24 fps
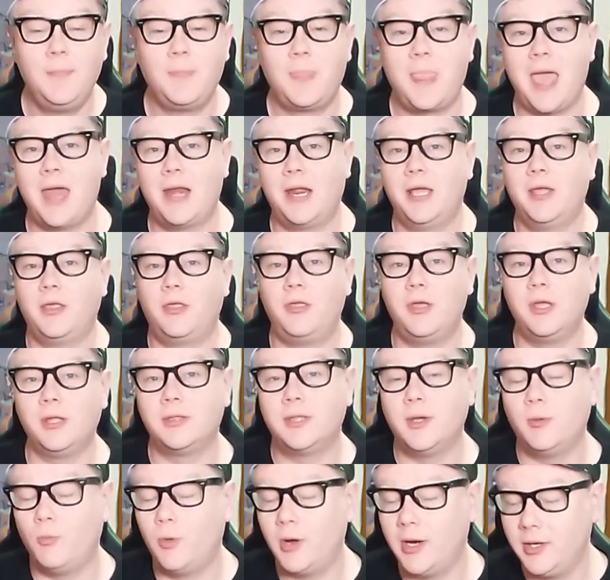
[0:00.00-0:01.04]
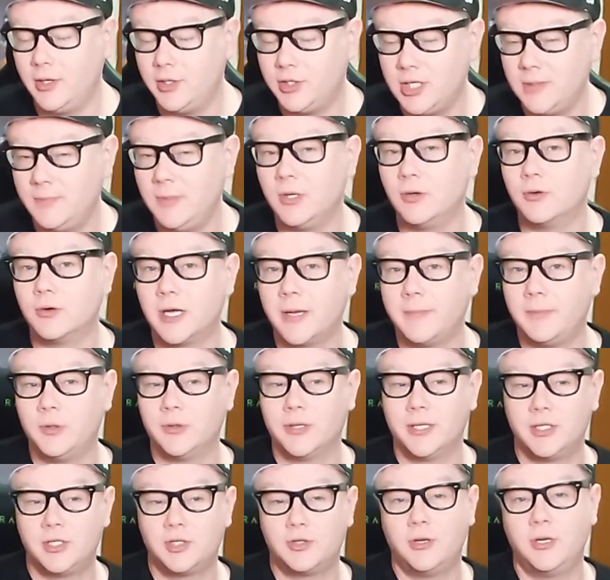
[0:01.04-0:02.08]
And I think that when Jimmy Garoppolo
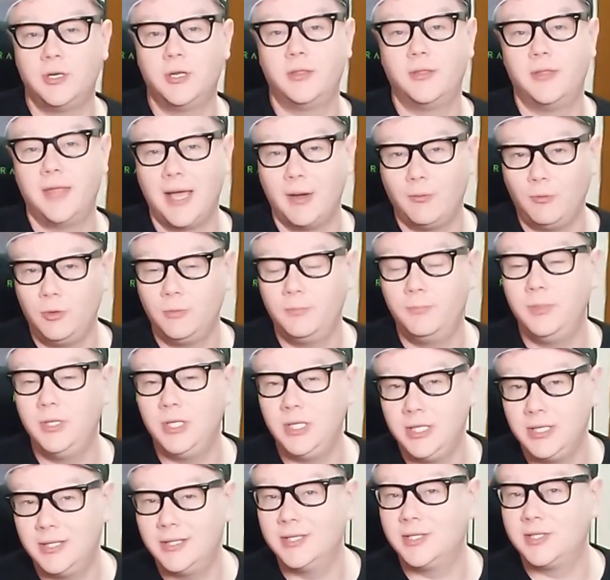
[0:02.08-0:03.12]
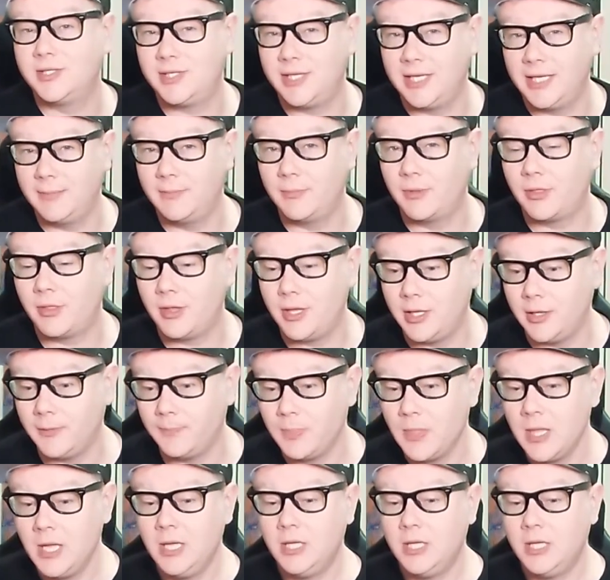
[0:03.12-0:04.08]
gets traded, that will be the same thing.